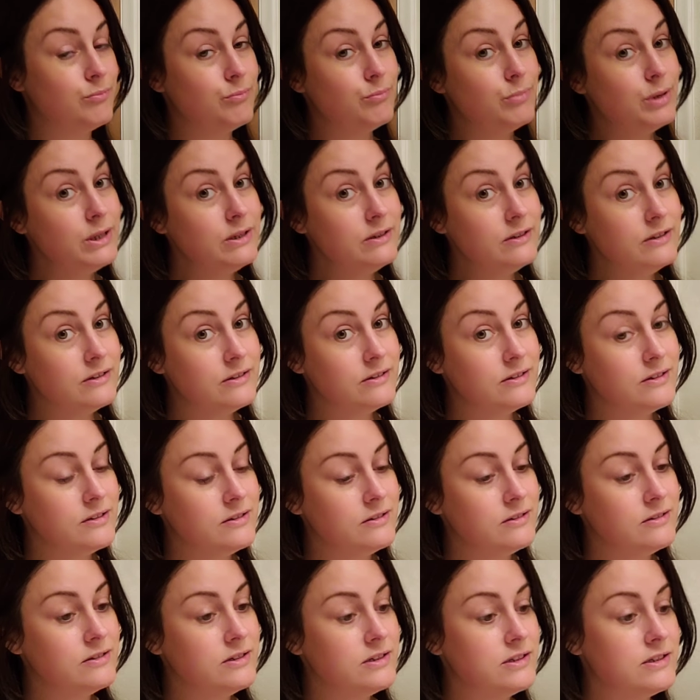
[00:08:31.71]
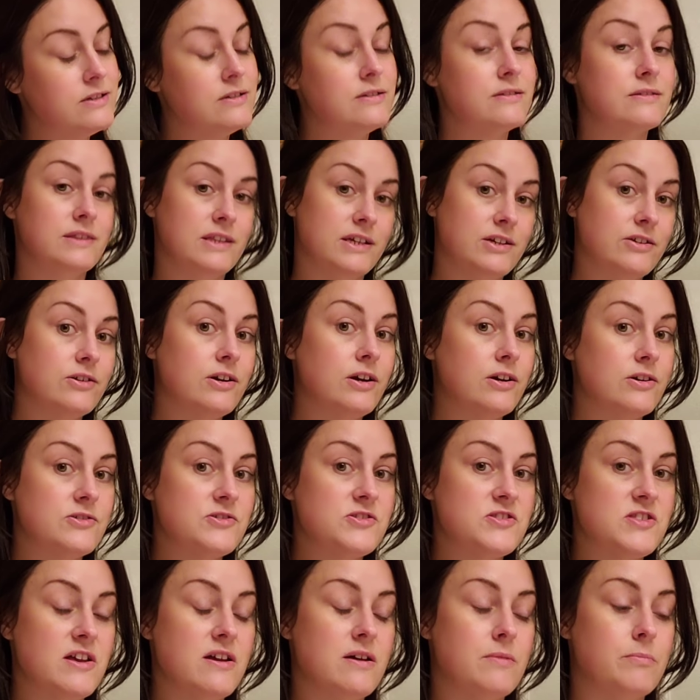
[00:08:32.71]
but there are
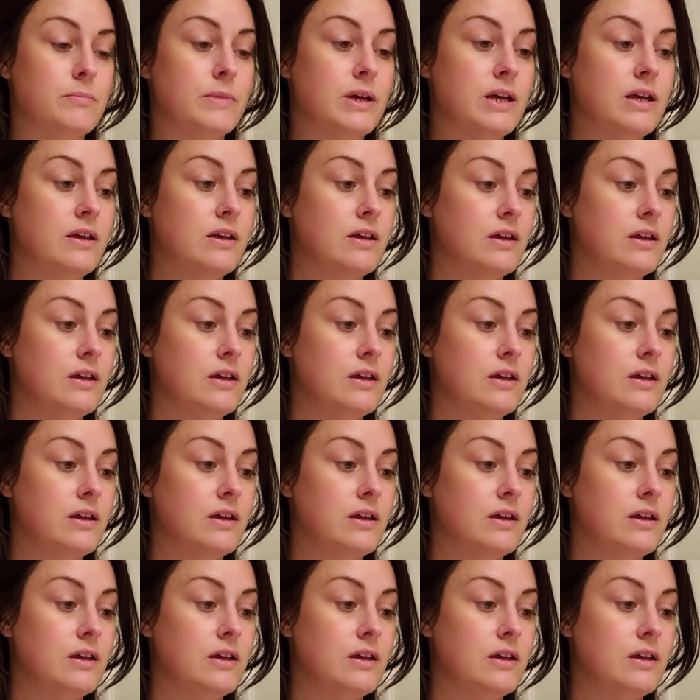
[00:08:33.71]
some.